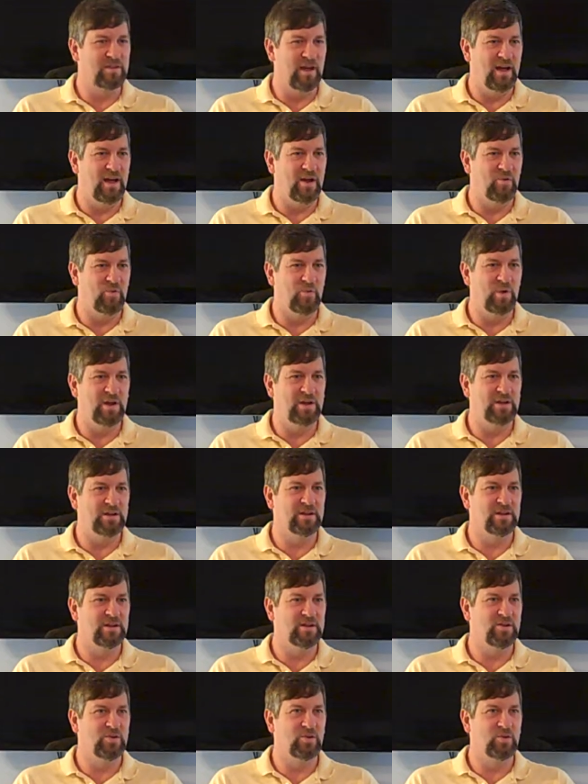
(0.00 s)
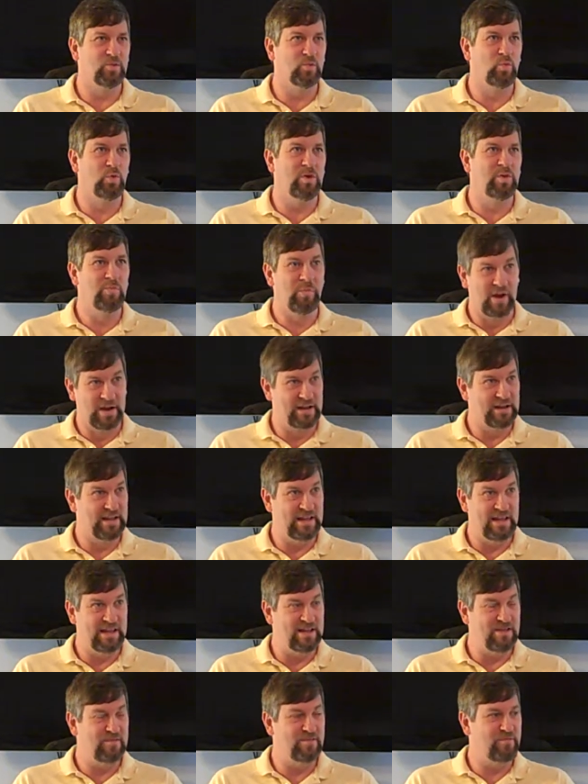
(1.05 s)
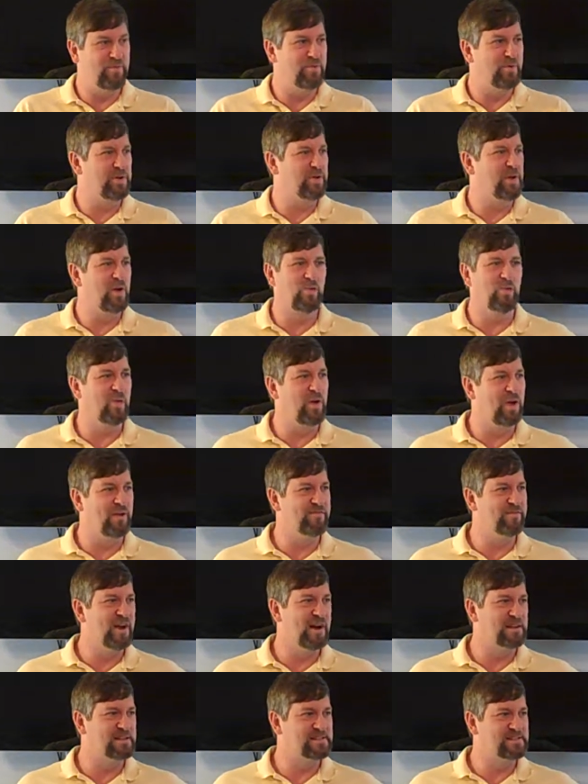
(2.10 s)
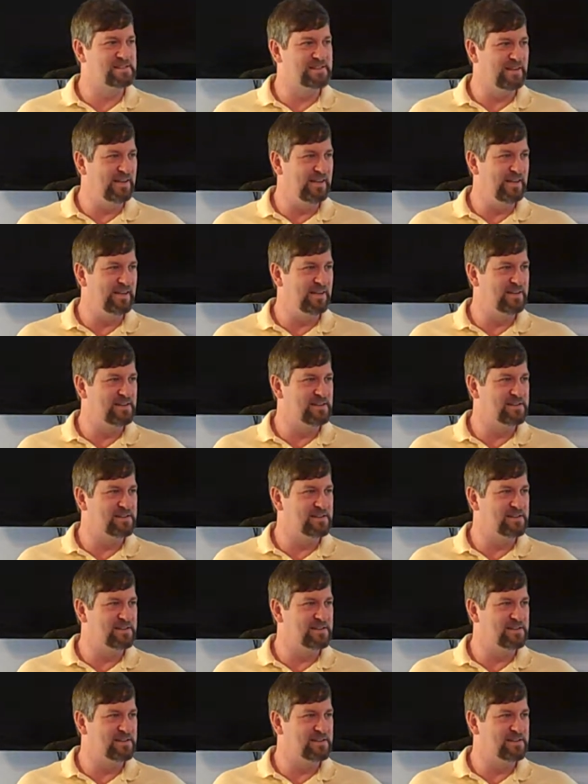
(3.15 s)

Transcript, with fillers: that we you know we believe, but yet we have not seen.